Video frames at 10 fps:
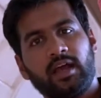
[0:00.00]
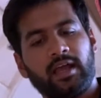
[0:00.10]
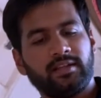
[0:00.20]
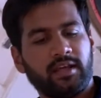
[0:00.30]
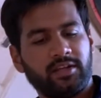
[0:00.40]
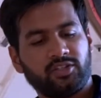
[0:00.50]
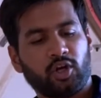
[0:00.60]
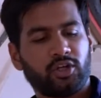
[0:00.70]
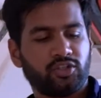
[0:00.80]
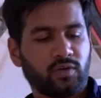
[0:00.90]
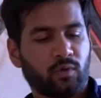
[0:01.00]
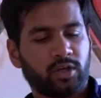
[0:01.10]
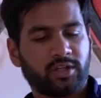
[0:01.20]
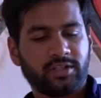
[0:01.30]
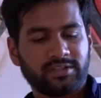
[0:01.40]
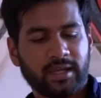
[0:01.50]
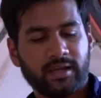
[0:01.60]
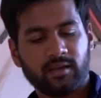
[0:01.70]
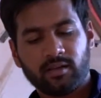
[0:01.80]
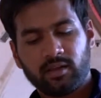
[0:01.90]
and there is shortage of water
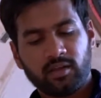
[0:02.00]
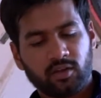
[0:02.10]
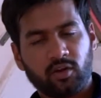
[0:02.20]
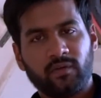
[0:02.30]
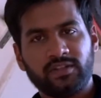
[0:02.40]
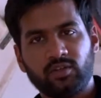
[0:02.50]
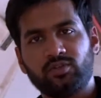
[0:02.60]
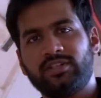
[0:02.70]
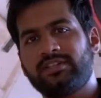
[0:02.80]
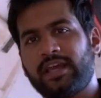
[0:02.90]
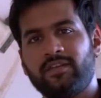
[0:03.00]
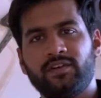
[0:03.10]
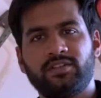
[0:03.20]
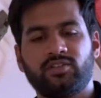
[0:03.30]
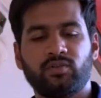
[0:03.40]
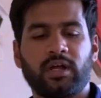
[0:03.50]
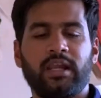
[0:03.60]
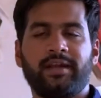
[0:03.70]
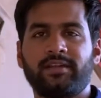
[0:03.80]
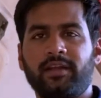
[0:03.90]
inside, you always use these canvases to
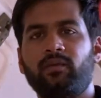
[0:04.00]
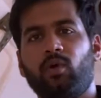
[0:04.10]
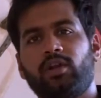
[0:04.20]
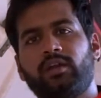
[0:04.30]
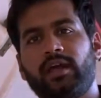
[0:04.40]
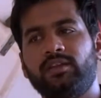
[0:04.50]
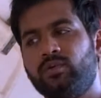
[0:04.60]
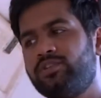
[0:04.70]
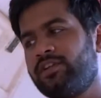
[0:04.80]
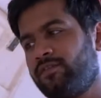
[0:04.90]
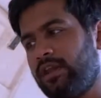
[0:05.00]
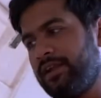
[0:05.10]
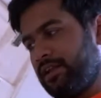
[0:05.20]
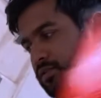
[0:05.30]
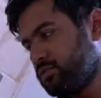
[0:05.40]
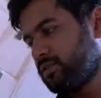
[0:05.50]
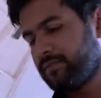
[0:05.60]
collect the rainwater and use it for later use.